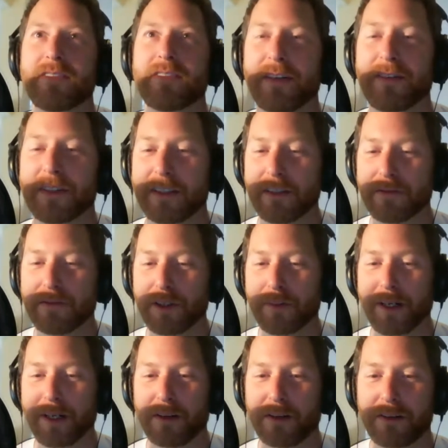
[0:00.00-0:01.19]
They have a slit for their
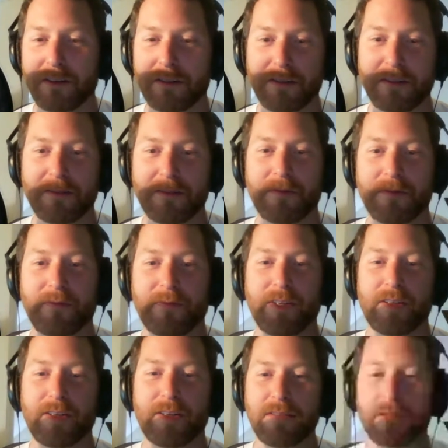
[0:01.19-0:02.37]
mouth.
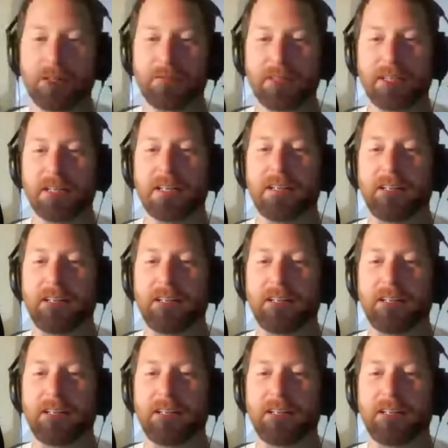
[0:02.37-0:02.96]
They're devolving